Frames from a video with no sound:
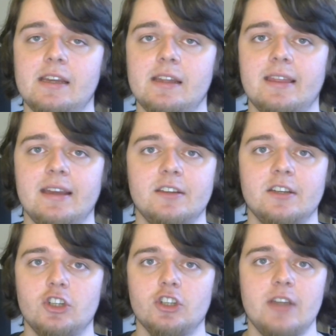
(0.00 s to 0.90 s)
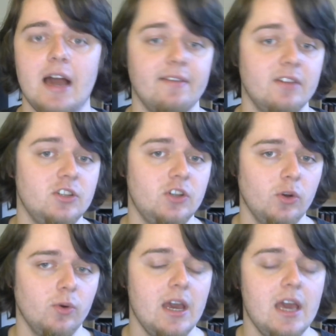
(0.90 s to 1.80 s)
thing to just dive
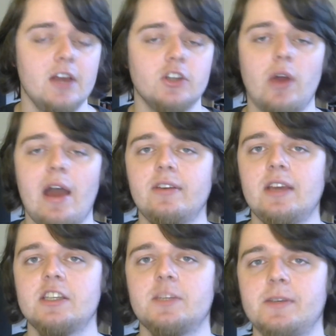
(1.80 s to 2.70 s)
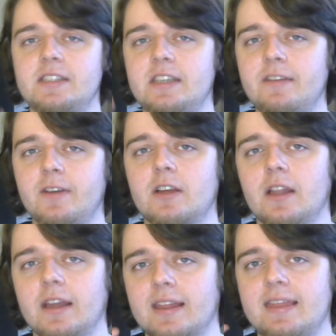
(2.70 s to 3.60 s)
into. So having a specific
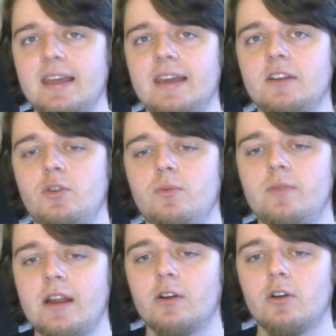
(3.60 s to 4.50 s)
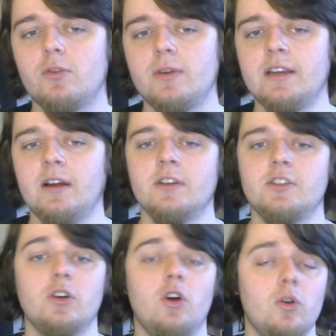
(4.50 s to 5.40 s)
thing to narrow in on,
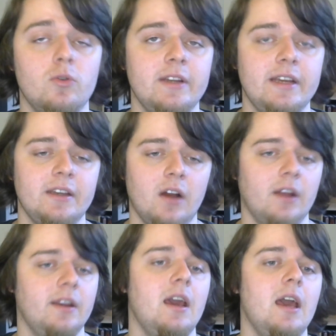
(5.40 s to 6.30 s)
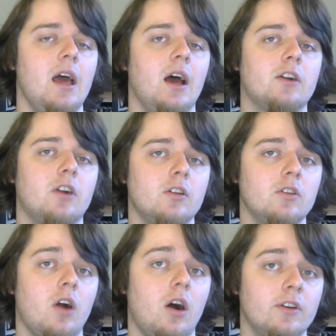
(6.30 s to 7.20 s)
to hone in on, a
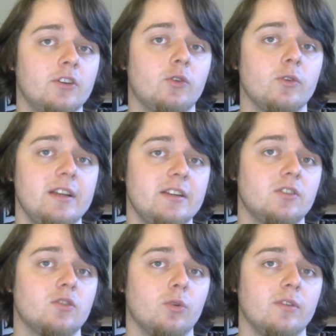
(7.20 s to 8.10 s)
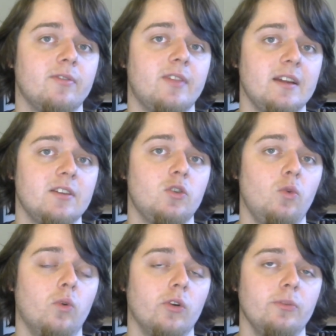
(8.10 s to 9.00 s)
concrete sort of thing to
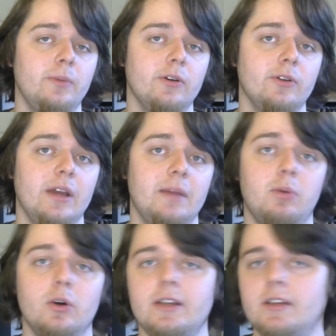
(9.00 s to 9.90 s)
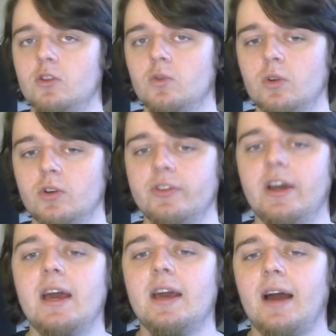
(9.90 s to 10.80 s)
world build and put in your world,
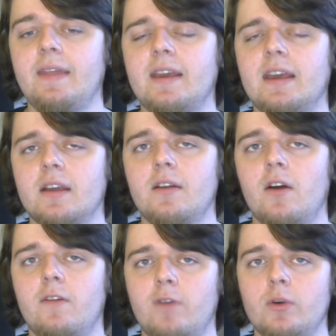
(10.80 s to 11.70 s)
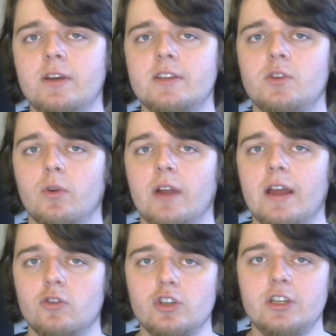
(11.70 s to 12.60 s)
I think it can focus your
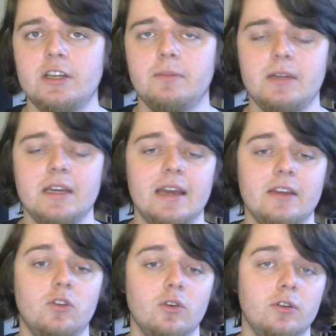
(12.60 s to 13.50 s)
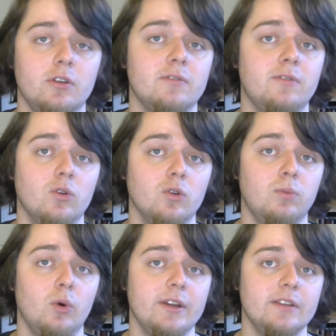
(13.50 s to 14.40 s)
energy and be a good focal
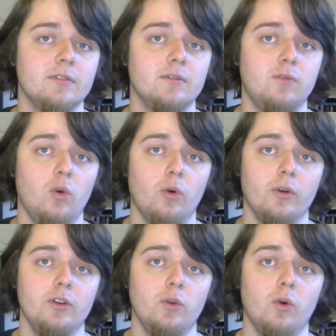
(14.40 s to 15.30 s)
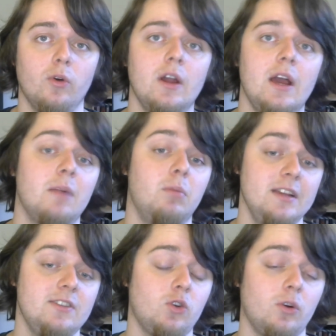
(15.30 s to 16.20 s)
point for your
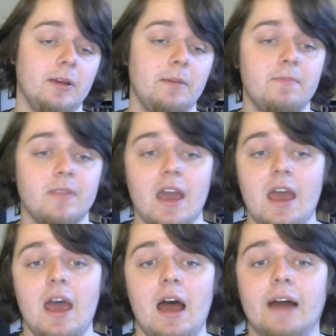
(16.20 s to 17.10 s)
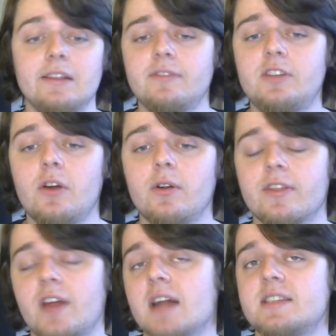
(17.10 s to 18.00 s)
brainstorming. I'd love to know your
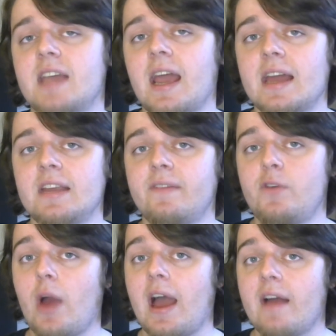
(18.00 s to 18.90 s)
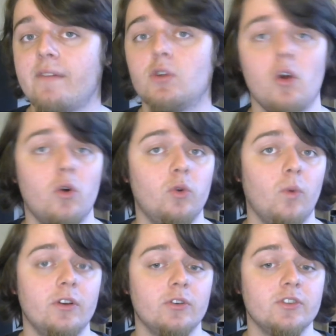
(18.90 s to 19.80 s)
thoughts, and if you have your own
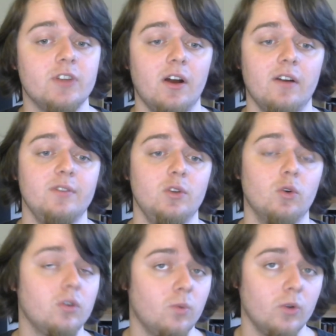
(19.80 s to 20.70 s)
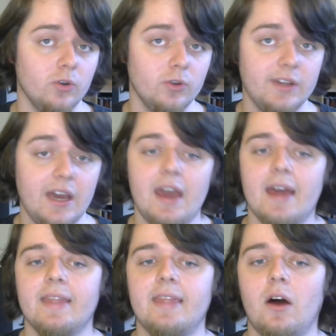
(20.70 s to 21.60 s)
wonders of your world
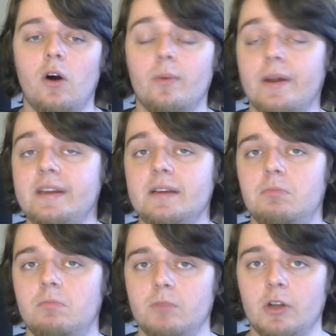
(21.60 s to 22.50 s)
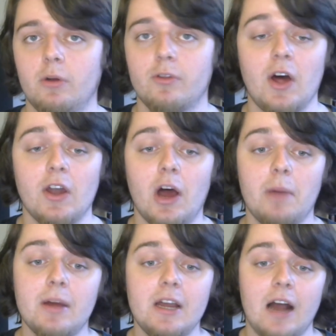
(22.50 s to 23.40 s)
that already, thought
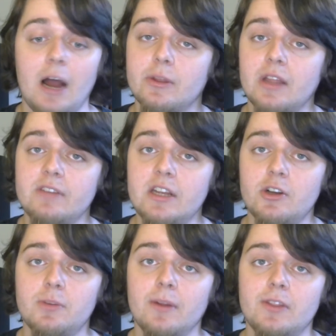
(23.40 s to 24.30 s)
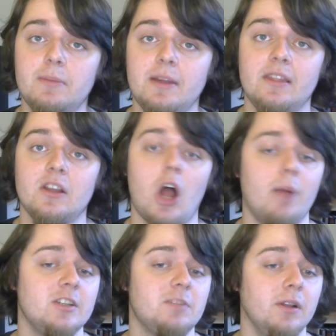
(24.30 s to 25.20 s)
up, I would love to hear about them in the
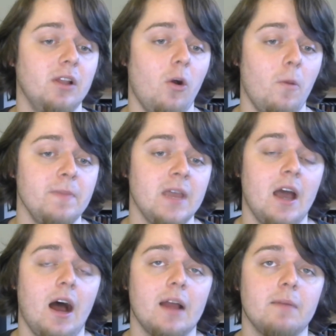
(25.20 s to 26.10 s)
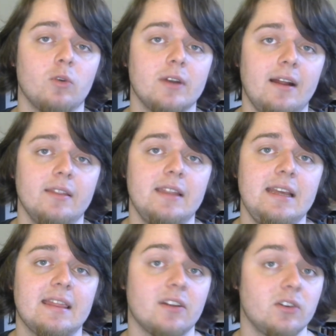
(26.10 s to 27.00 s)
comments below. I'm working on
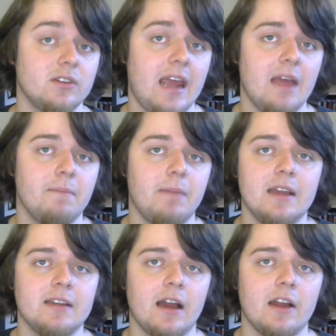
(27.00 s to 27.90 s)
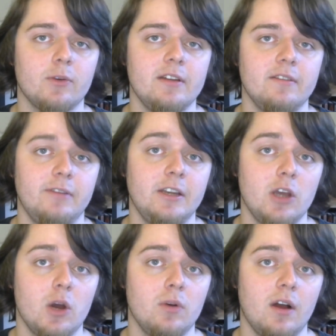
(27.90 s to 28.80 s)
the 3rd campaign diary
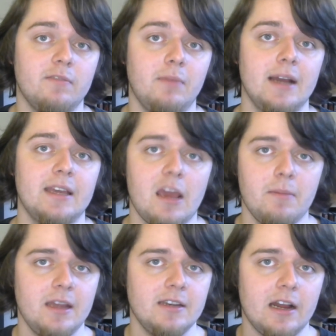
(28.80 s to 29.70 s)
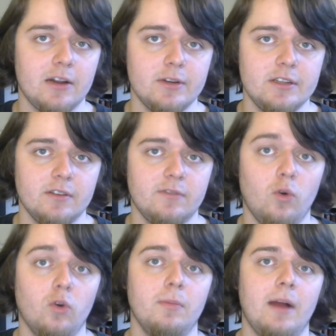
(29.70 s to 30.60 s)
video of my campaign diaries
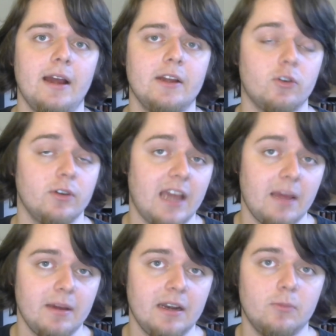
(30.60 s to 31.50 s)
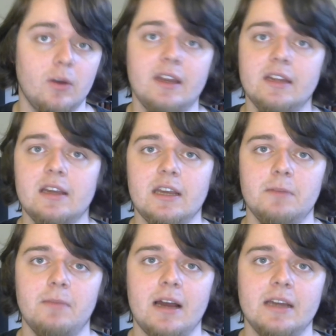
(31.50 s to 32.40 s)
for my current campaign I'm running
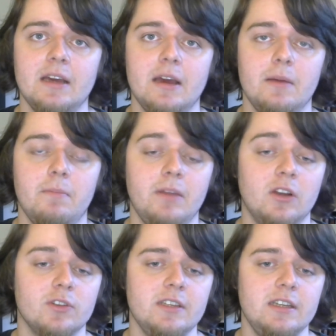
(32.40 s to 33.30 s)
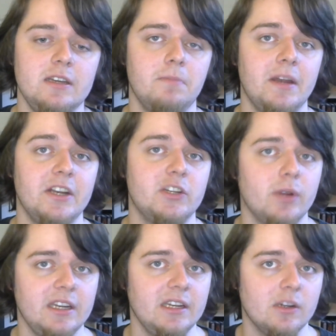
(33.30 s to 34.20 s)
in my Middle Sea
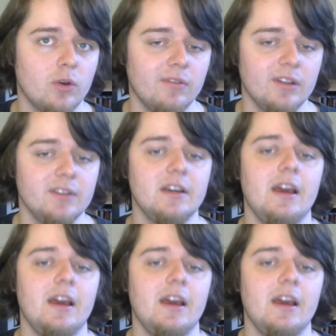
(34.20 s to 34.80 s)
Mediterranean equivalent,